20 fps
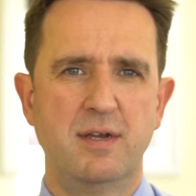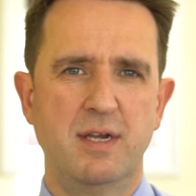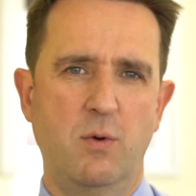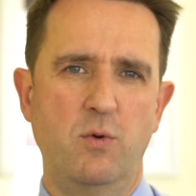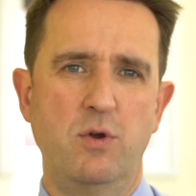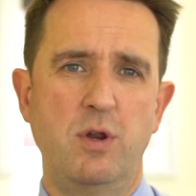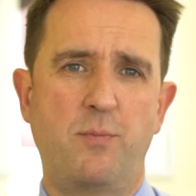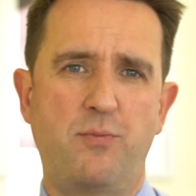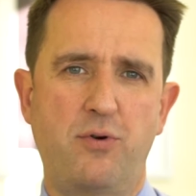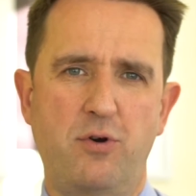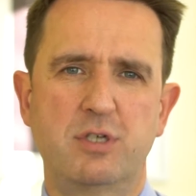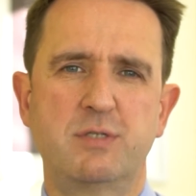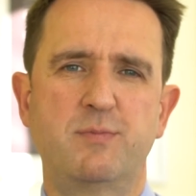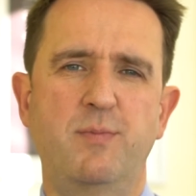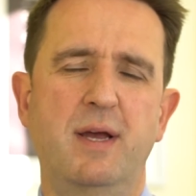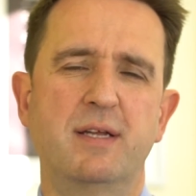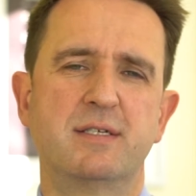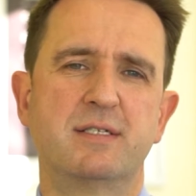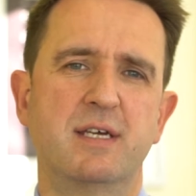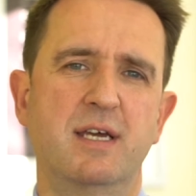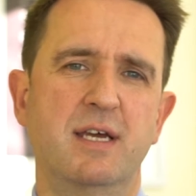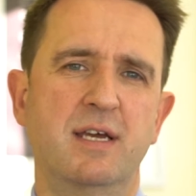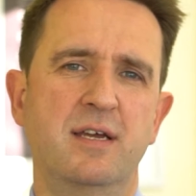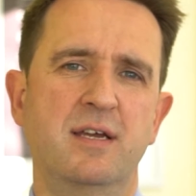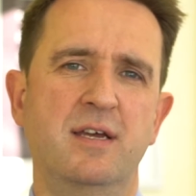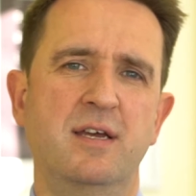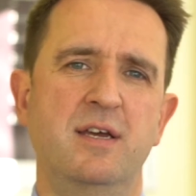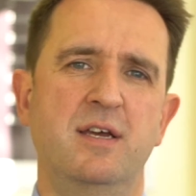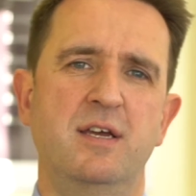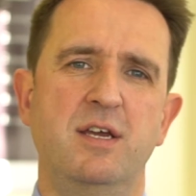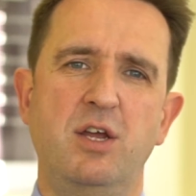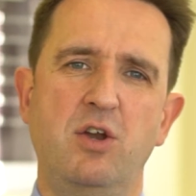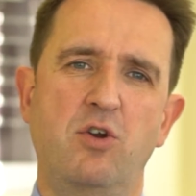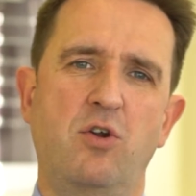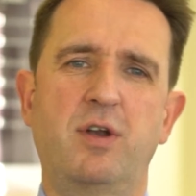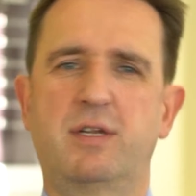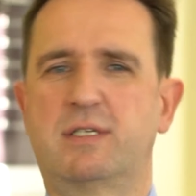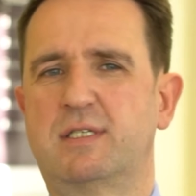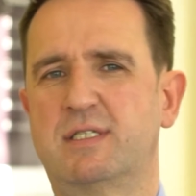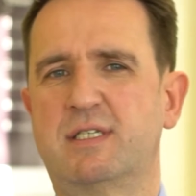Now, when you're prospecting, you're not
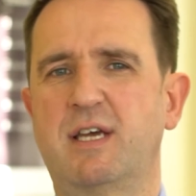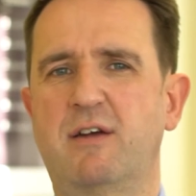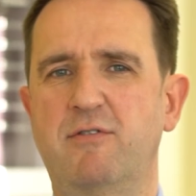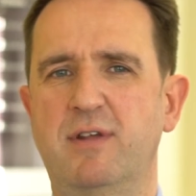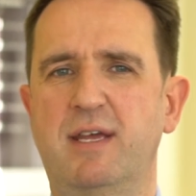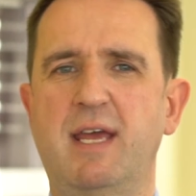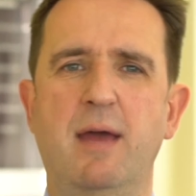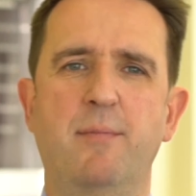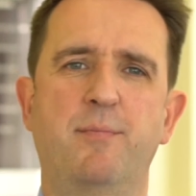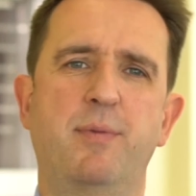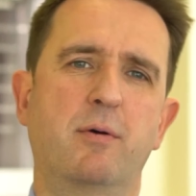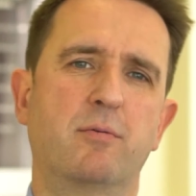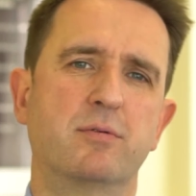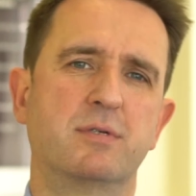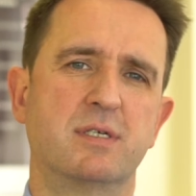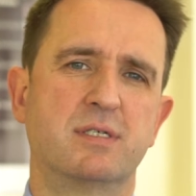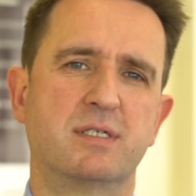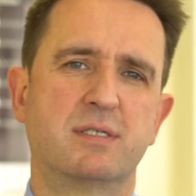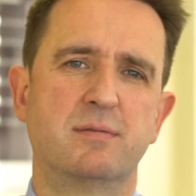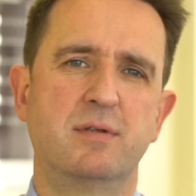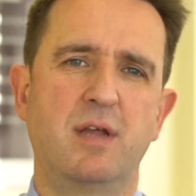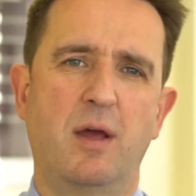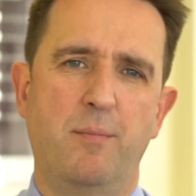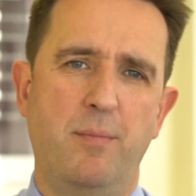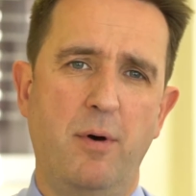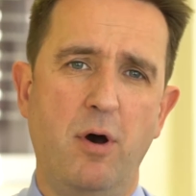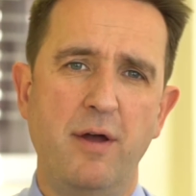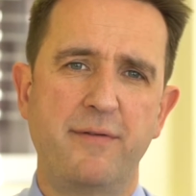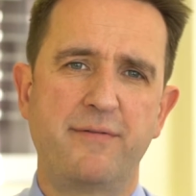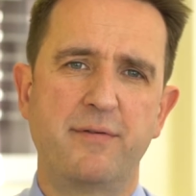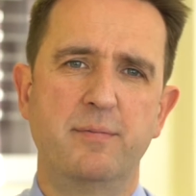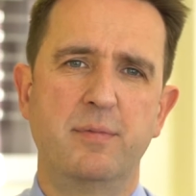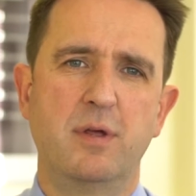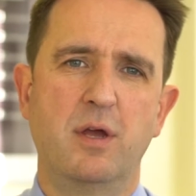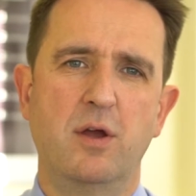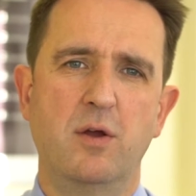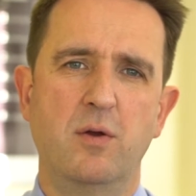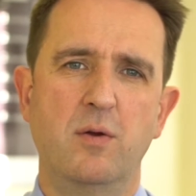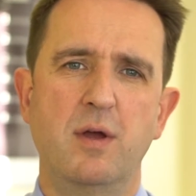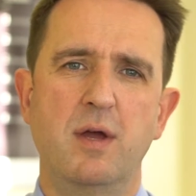necessarily getting people to buy from
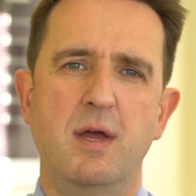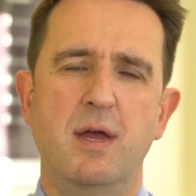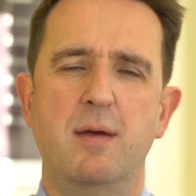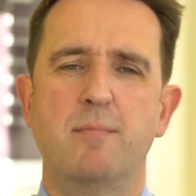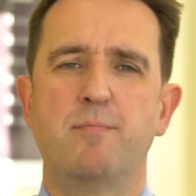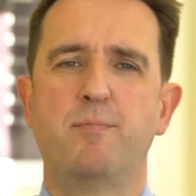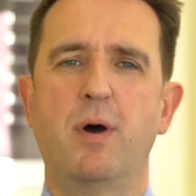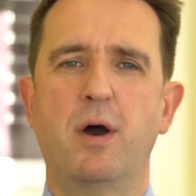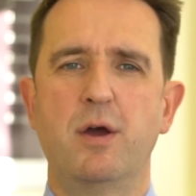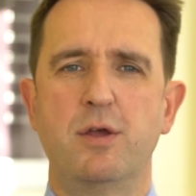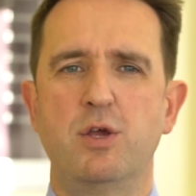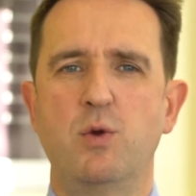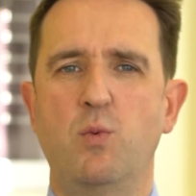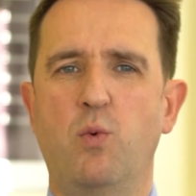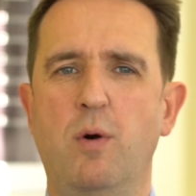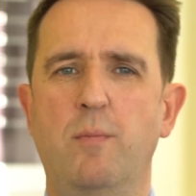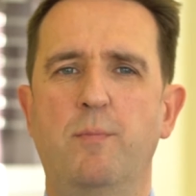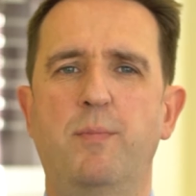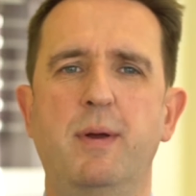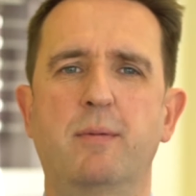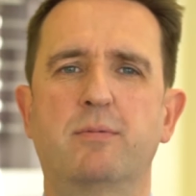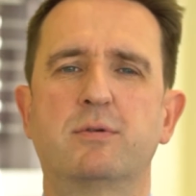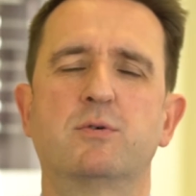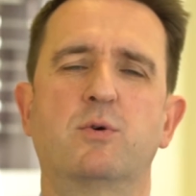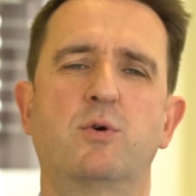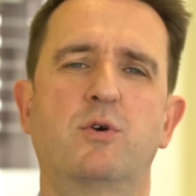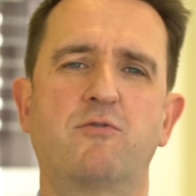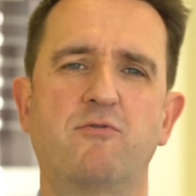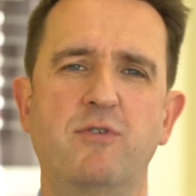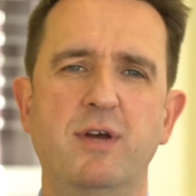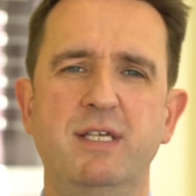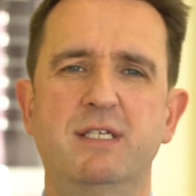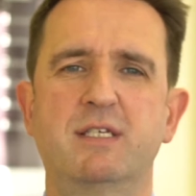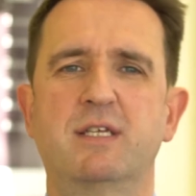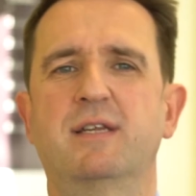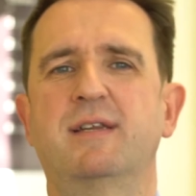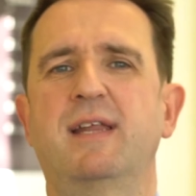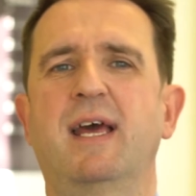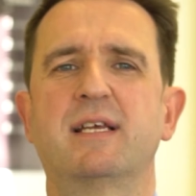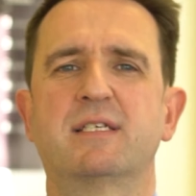you, but you want people to agree to
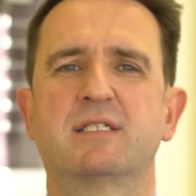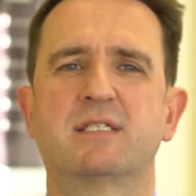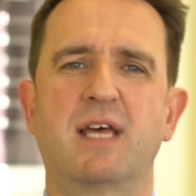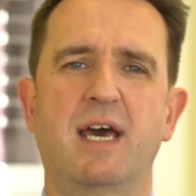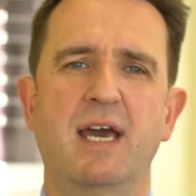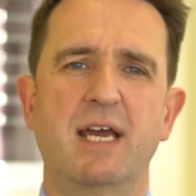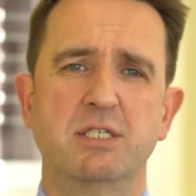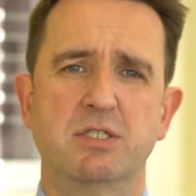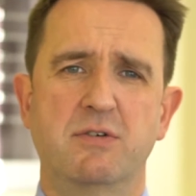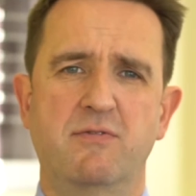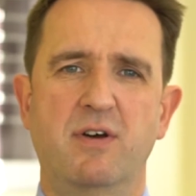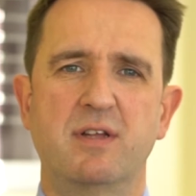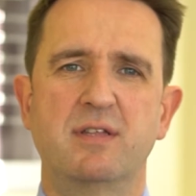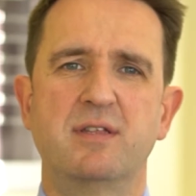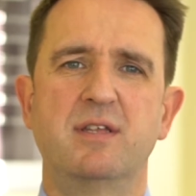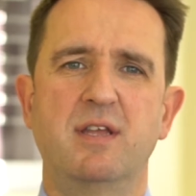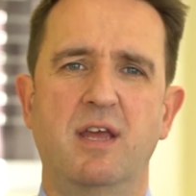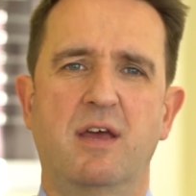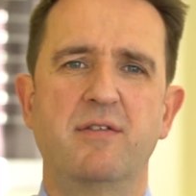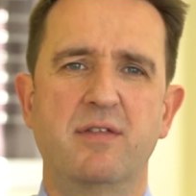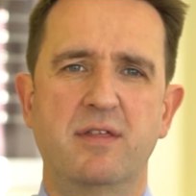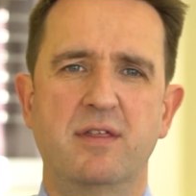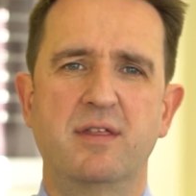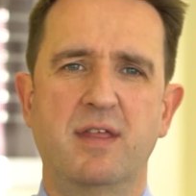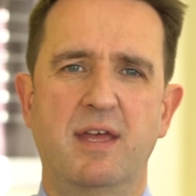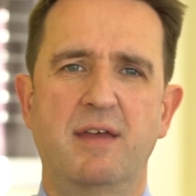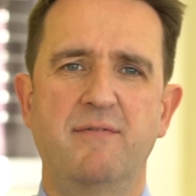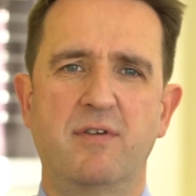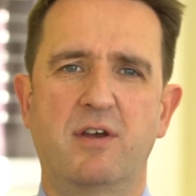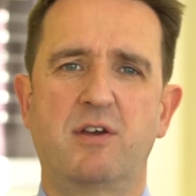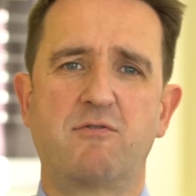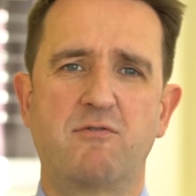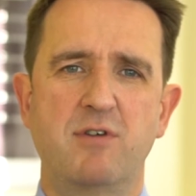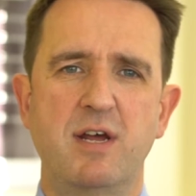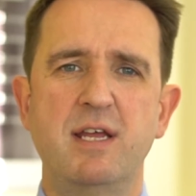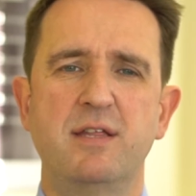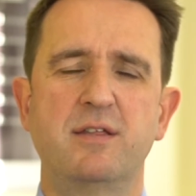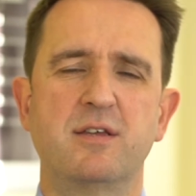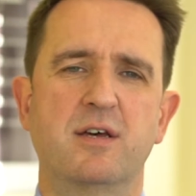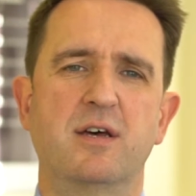the next stage of, they've
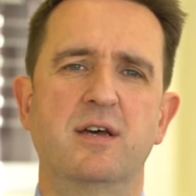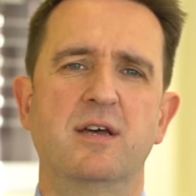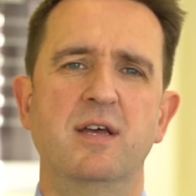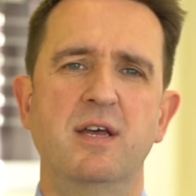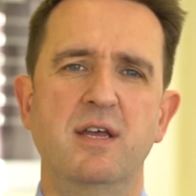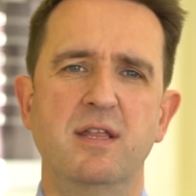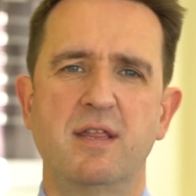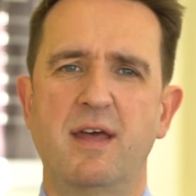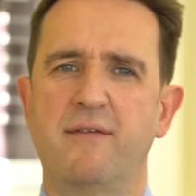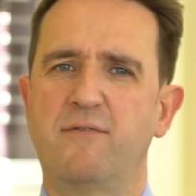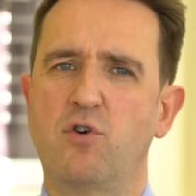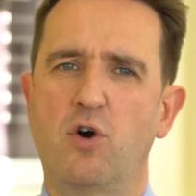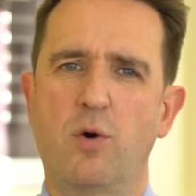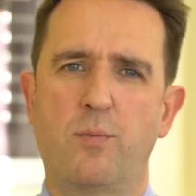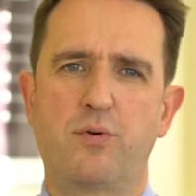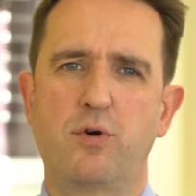agreed that they've got a